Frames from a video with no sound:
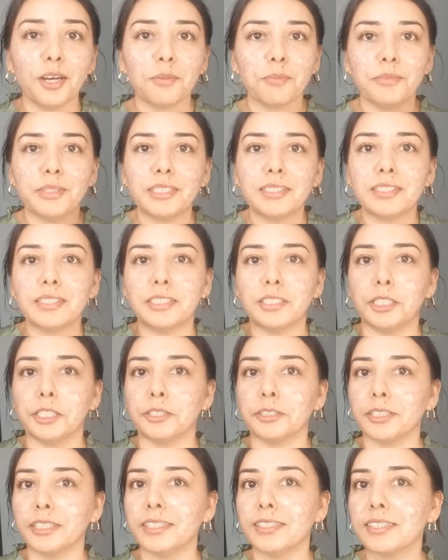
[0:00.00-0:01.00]

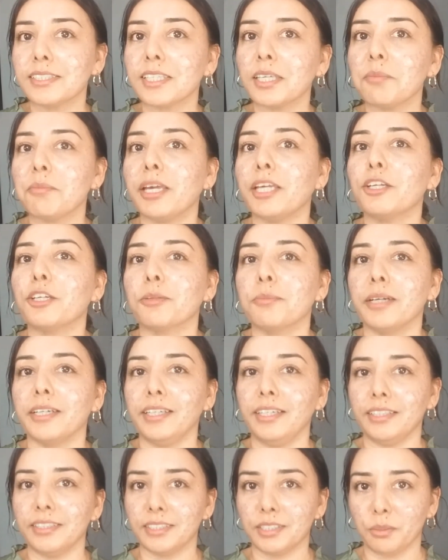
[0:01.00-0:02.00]
mysteriously make your
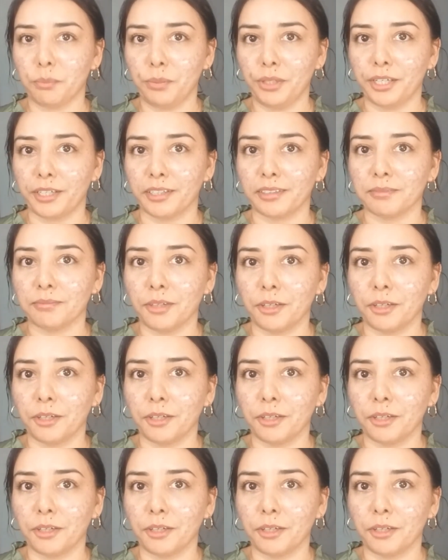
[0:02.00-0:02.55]
money disappear.